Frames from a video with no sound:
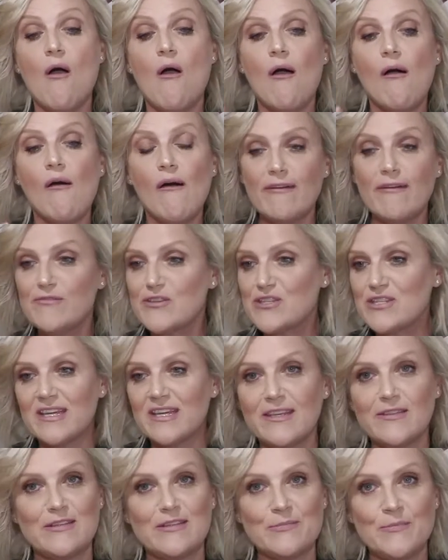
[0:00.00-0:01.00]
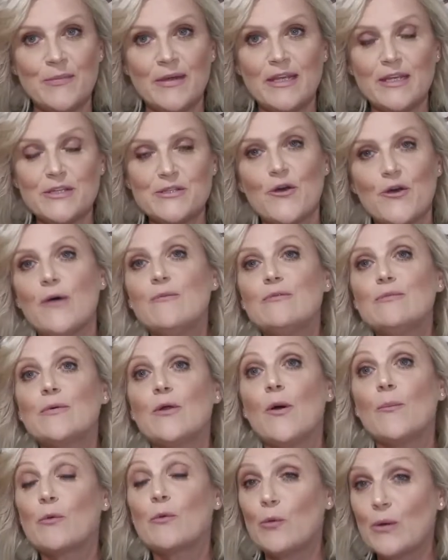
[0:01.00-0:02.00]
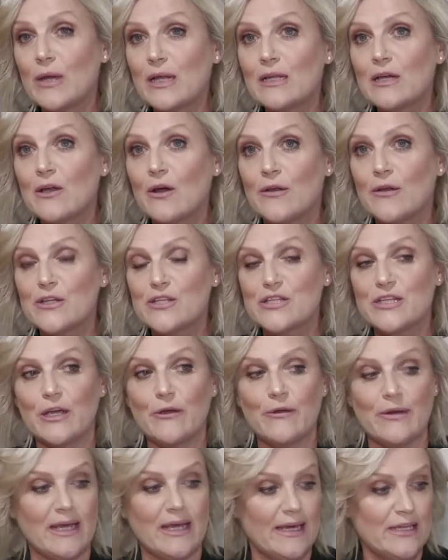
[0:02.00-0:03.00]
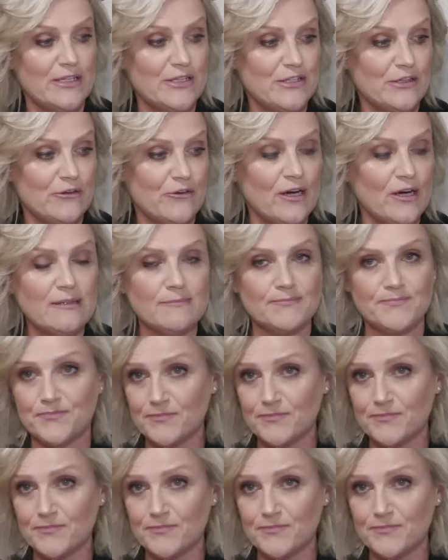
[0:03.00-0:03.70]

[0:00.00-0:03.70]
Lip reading: I've shared many times, but I'm quickly going to share it again tonight.